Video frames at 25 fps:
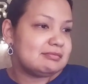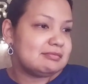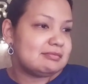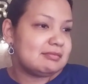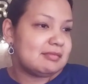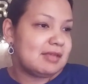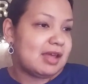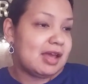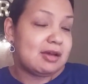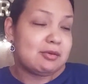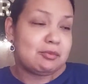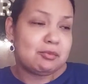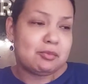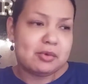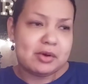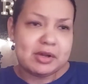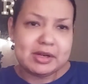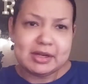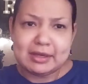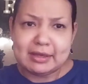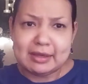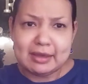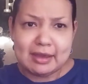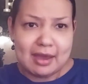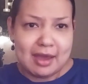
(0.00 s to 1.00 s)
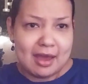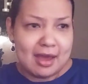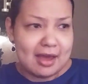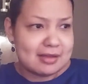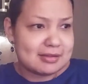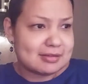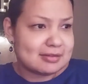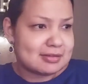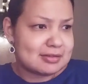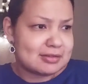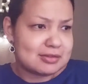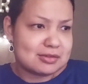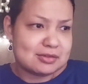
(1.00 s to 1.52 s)
And what a
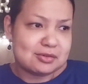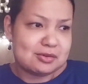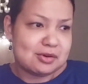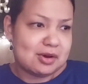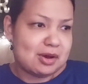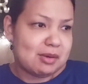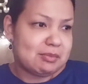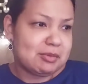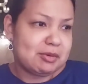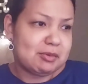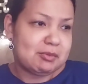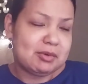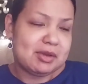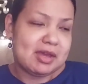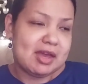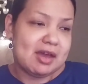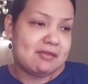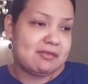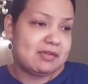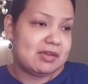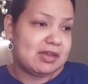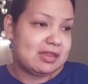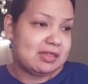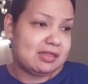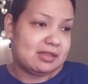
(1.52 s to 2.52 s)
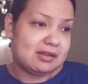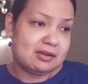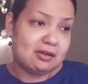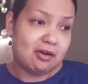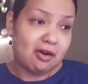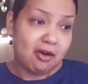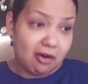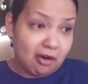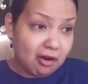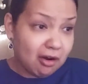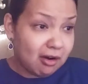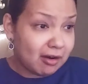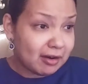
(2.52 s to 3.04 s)
cast too. I mean, we have Ethan
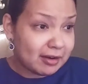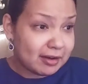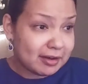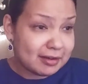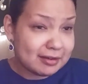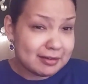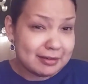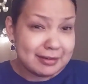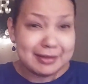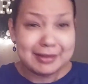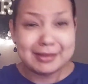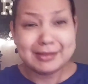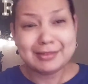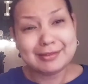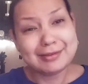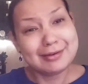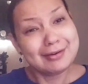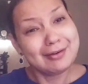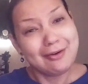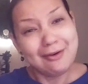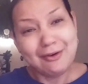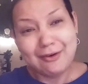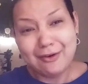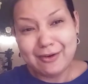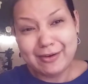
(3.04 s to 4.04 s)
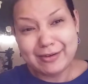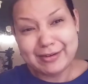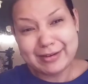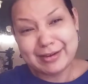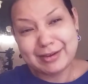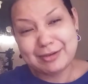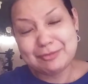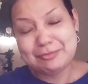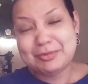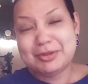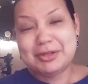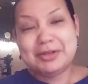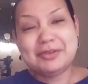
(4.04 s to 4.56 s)
Hawke. Ethan Hawke,
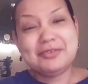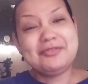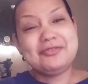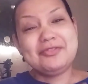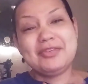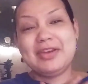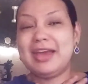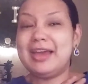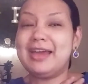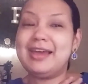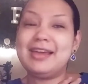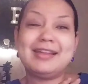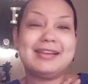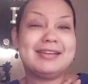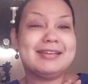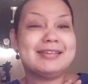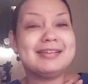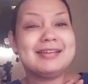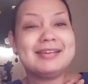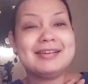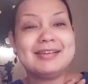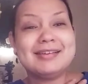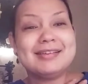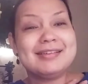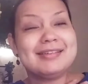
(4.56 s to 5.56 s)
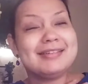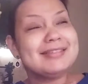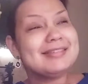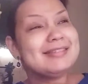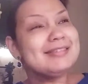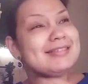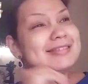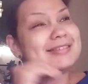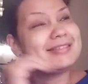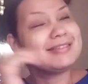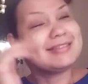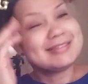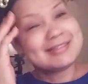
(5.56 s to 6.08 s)
I've been a fan
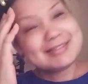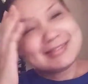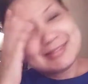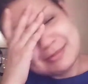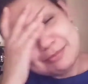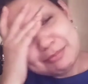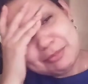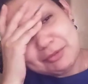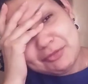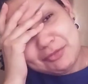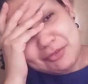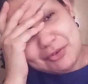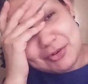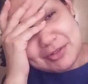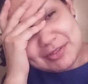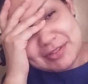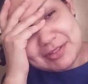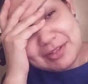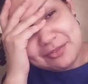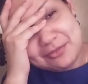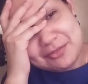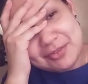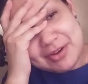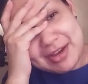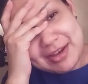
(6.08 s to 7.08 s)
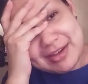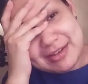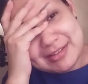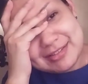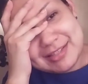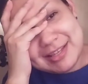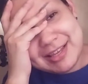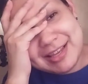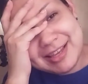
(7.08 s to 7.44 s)
since before Sunrise.